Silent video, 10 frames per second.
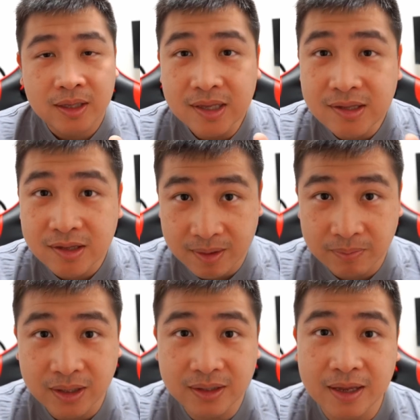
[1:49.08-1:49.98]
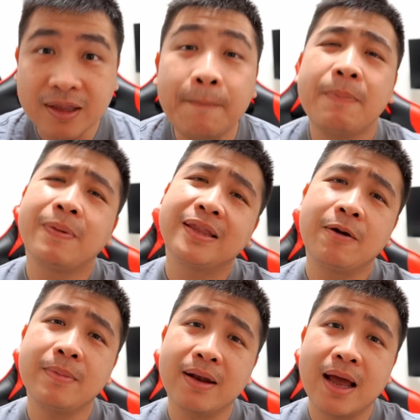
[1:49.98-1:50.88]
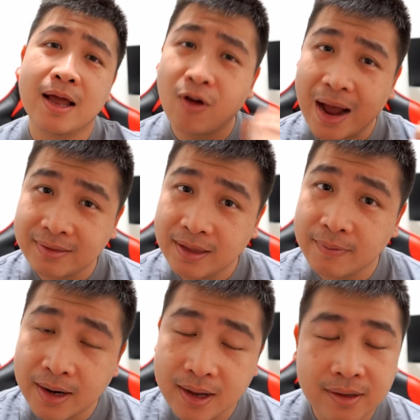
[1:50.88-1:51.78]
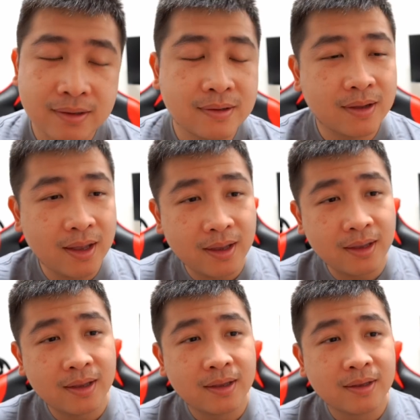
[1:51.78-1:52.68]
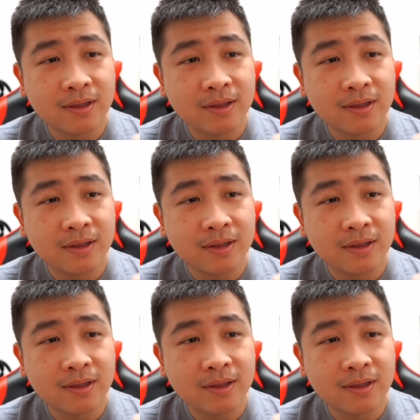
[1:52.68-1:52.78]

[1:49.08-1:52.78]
This is something that some people tell me one, not I say one, okay?